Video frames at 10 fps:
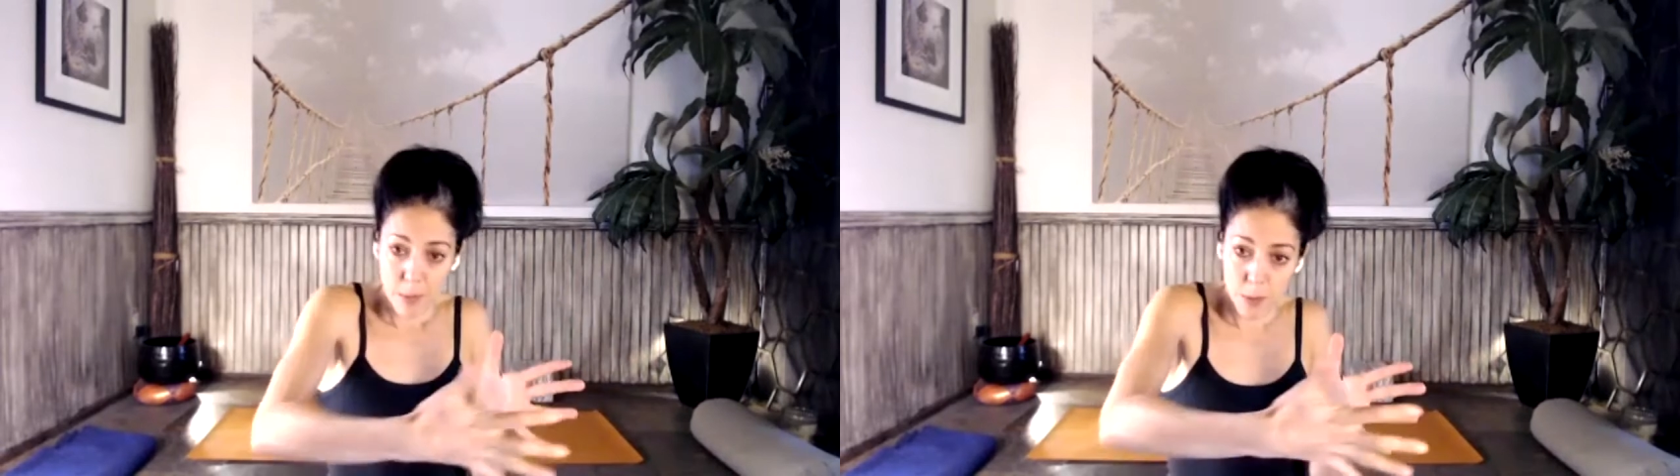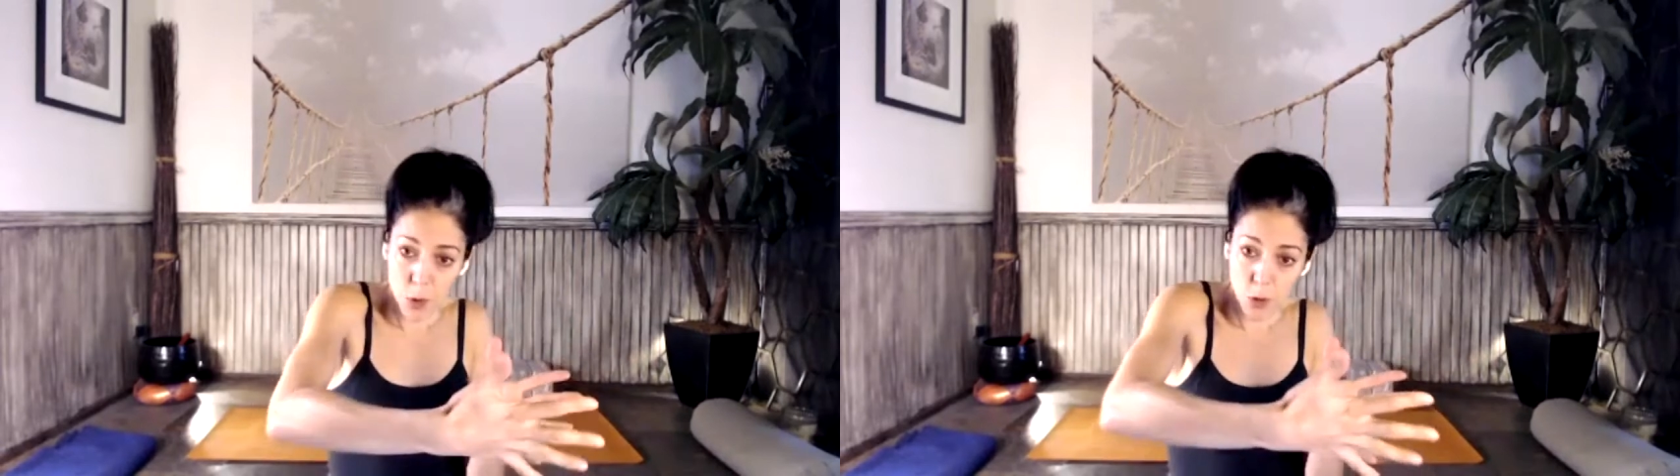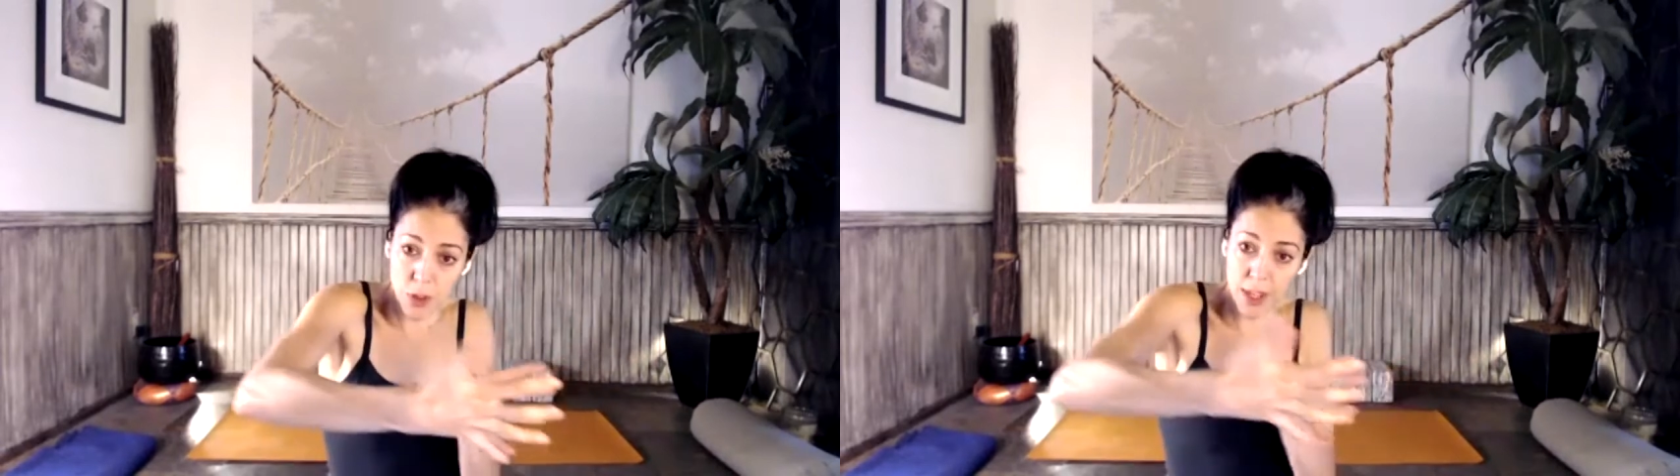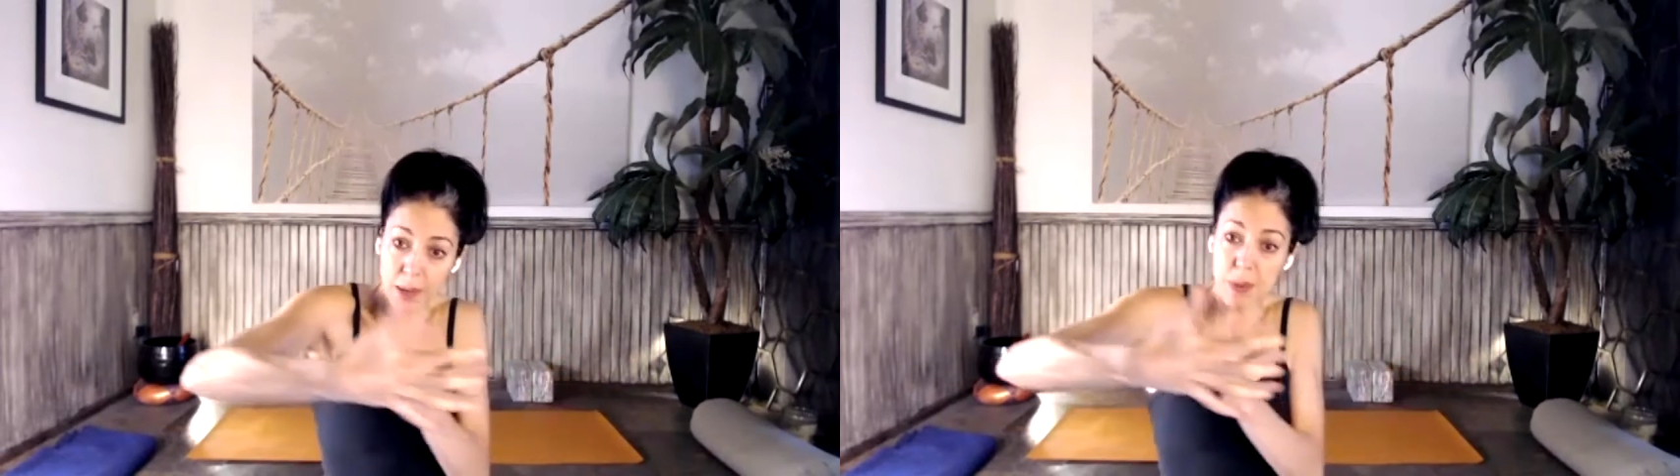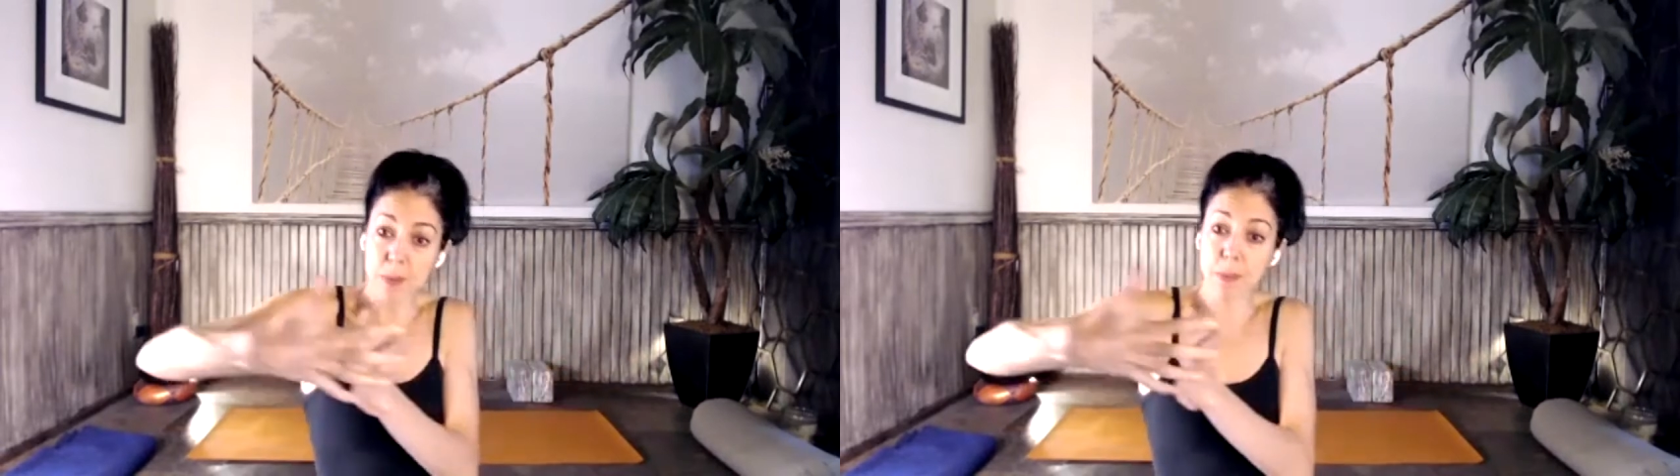Move the
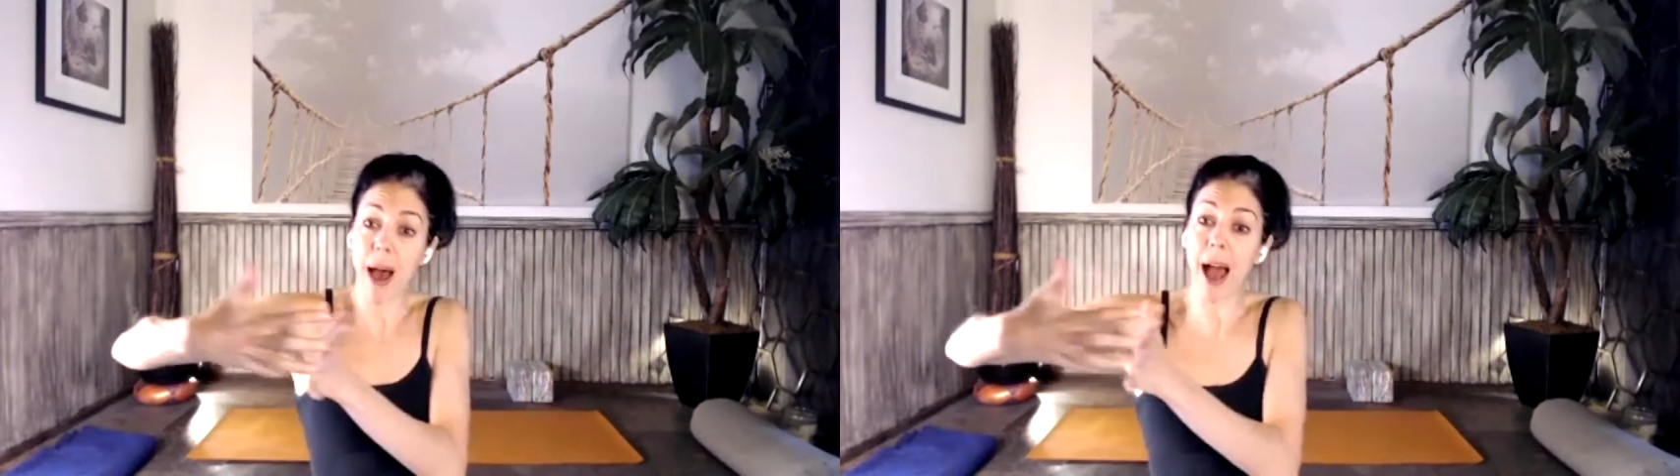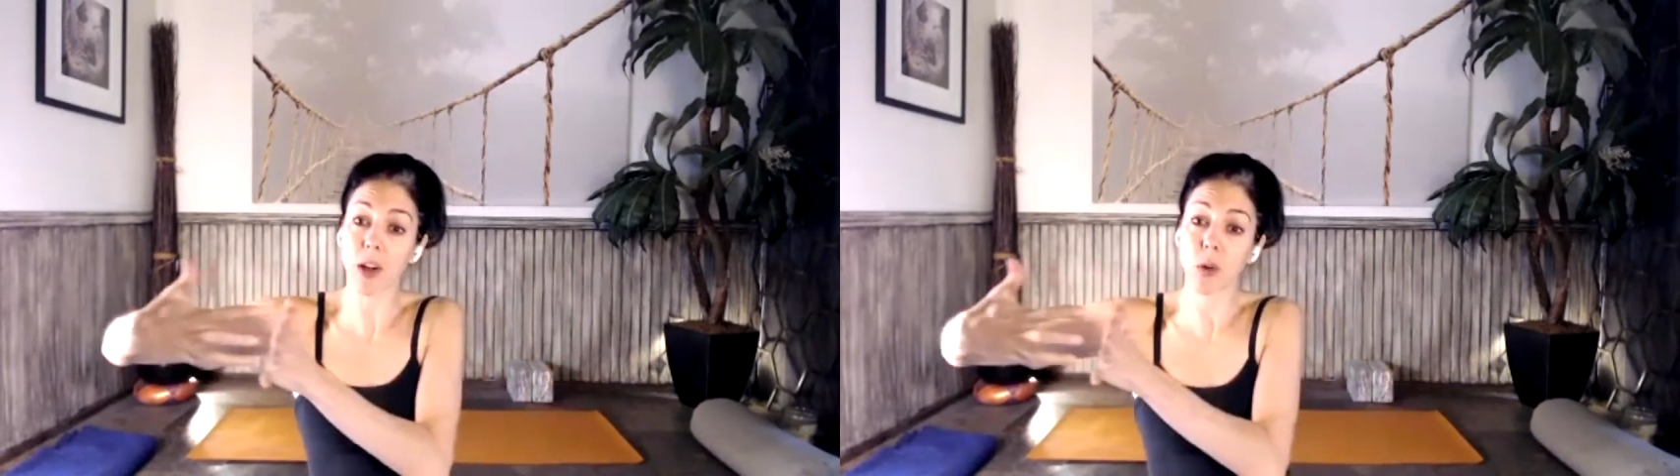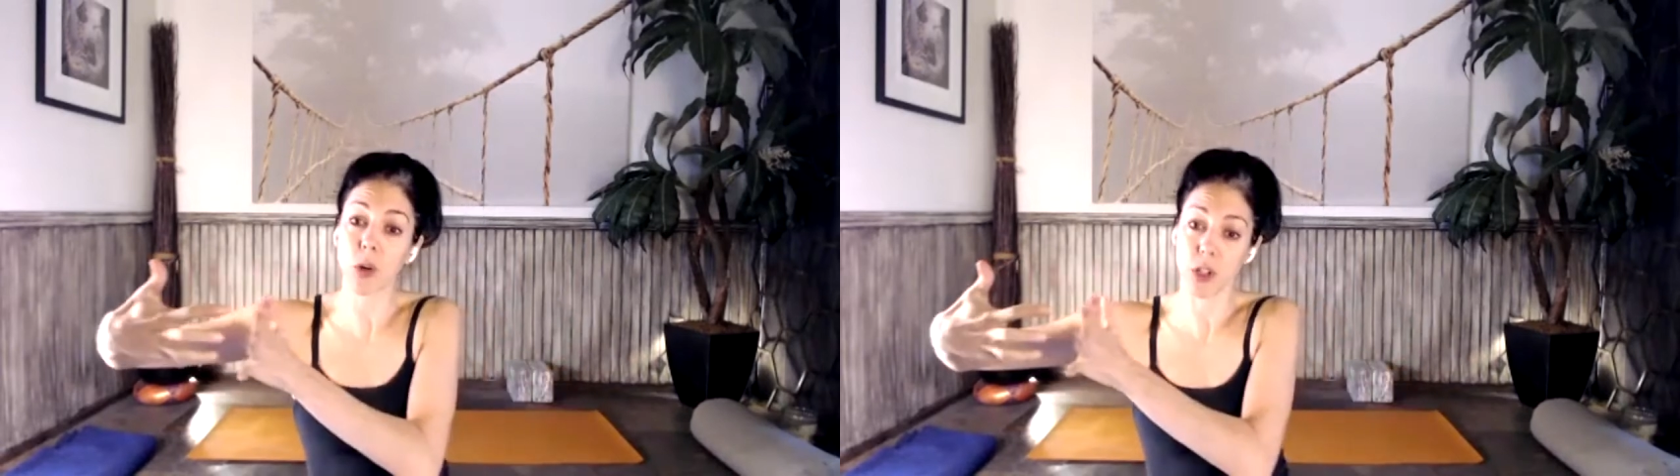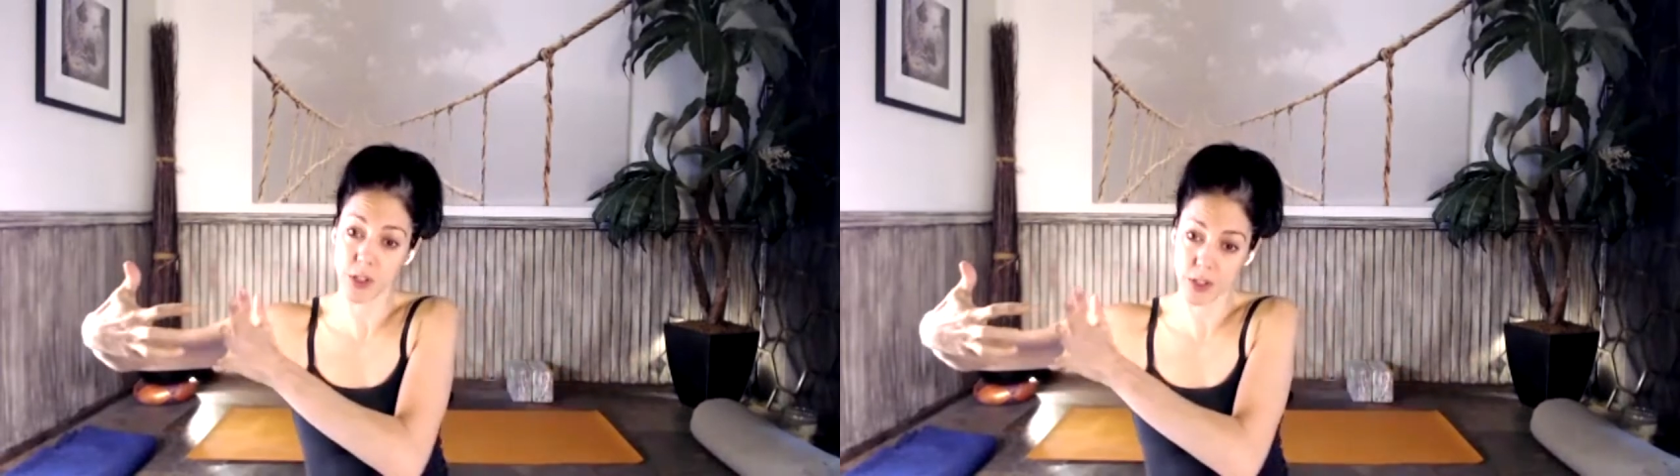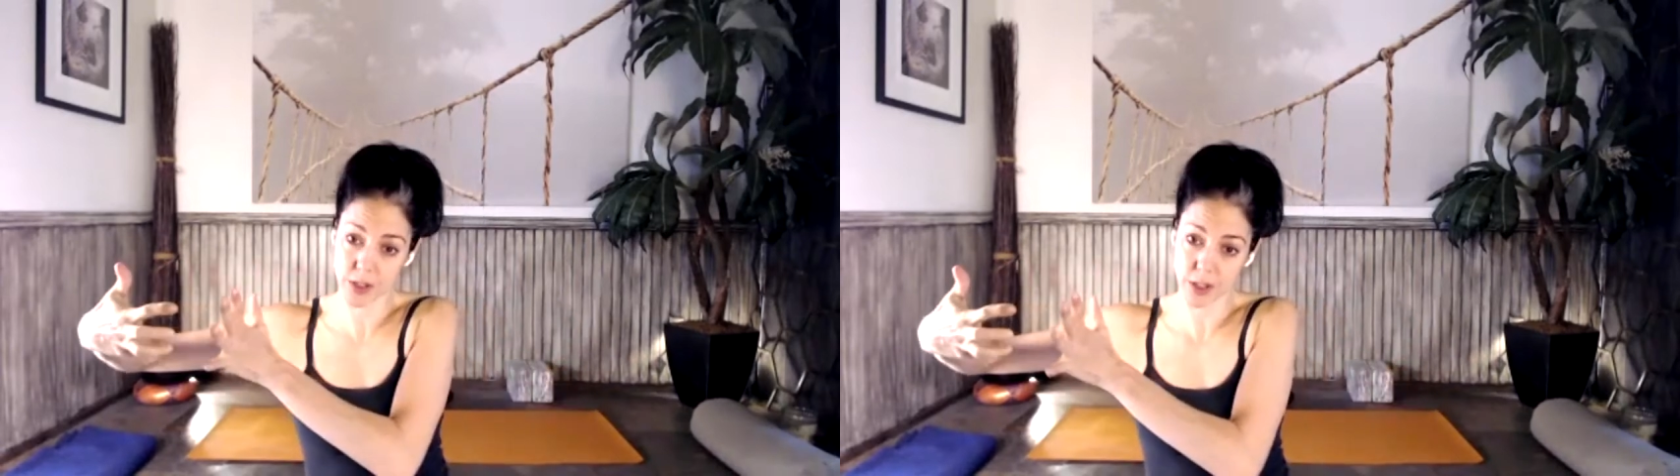hips backwards.